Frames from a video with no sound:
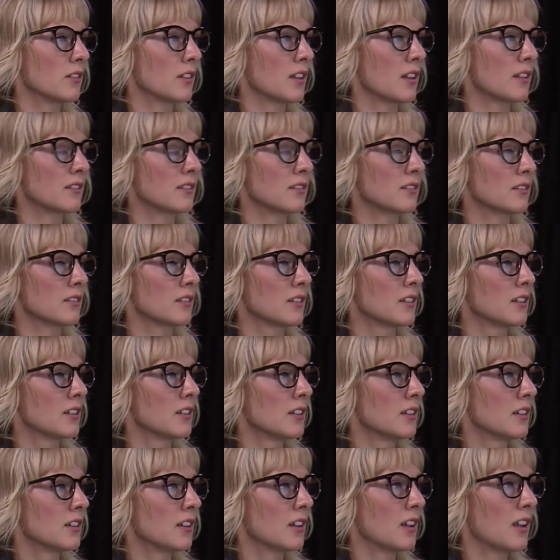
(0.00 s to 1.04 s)
that's,
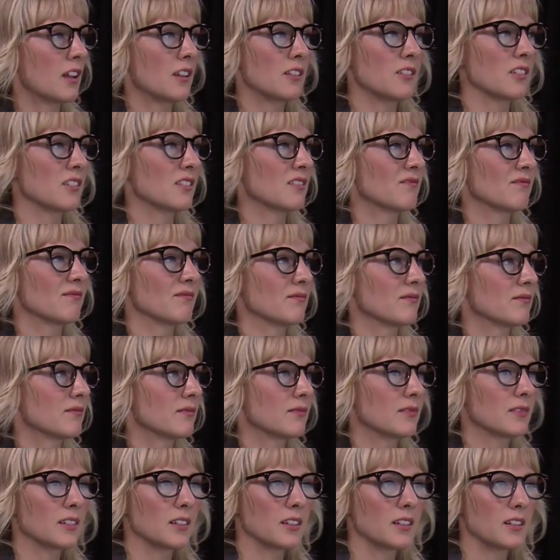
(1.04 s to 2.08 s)
it just
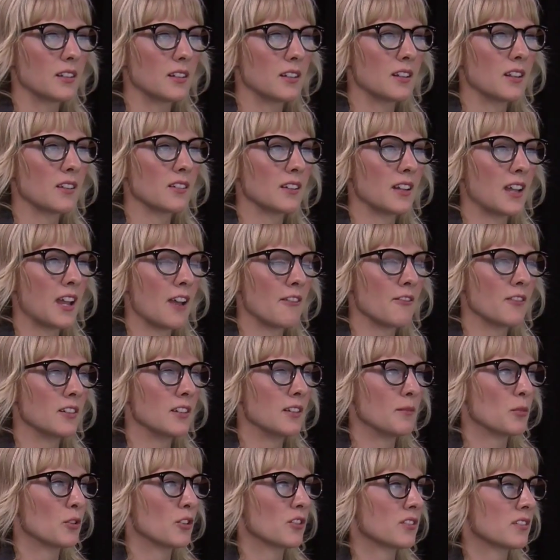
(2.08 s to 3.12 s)
doesn't have
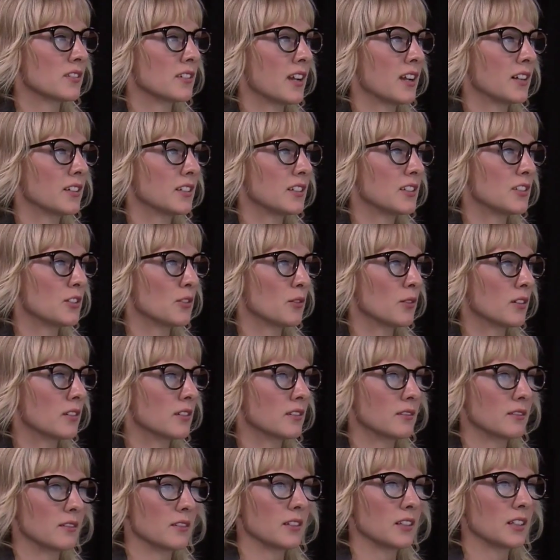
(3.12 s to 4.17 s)
any personality to it
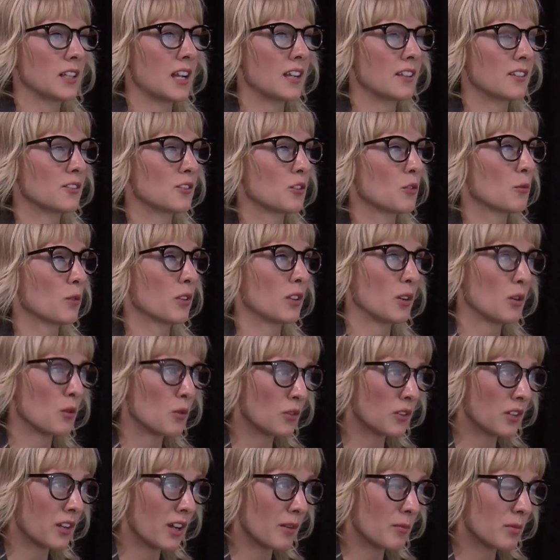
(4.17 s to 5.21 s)
and the lines don't really
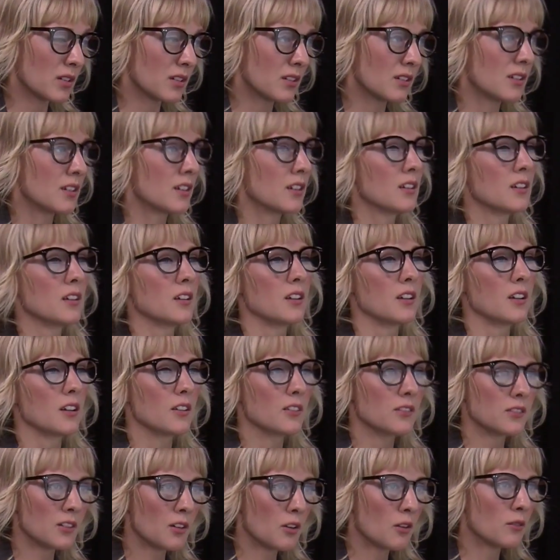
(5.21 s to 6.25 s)
hold up.
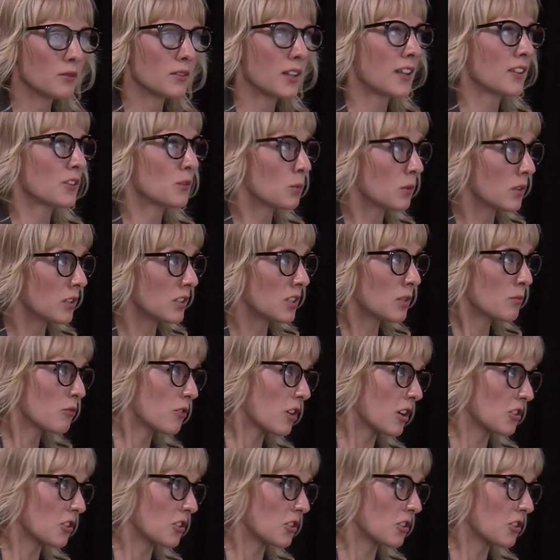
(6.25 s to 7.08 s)
So that's when your